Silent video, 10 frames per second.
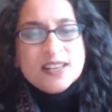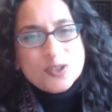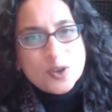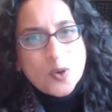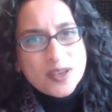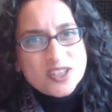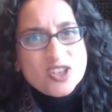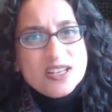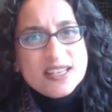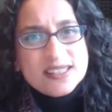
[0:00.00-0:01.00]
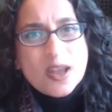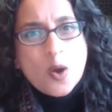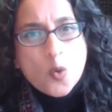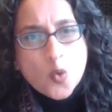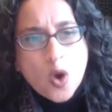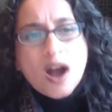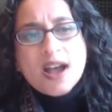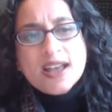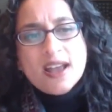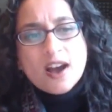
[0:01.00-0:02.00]
And so the question is
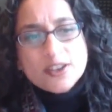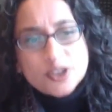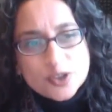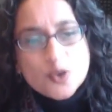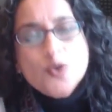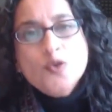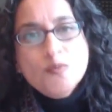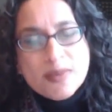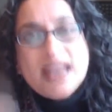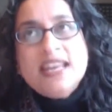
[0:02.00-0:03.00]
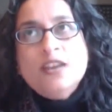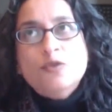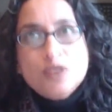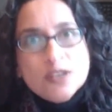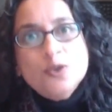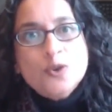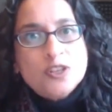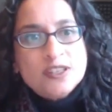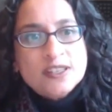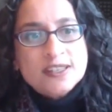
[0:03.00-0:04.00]
why are so many
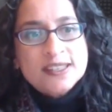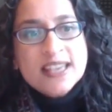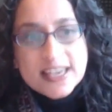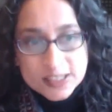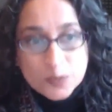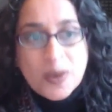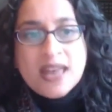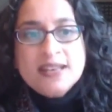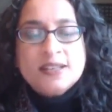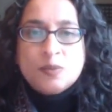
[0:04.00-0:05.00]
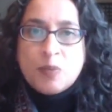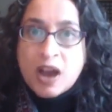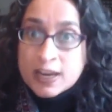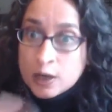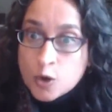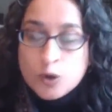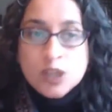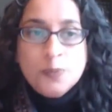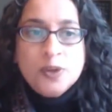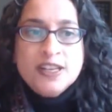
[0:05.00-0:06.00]
resources spent by
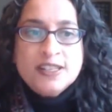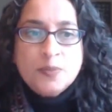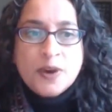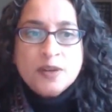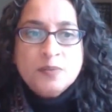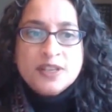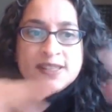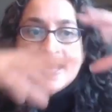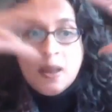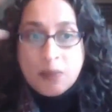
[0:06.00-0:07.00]
local police departments,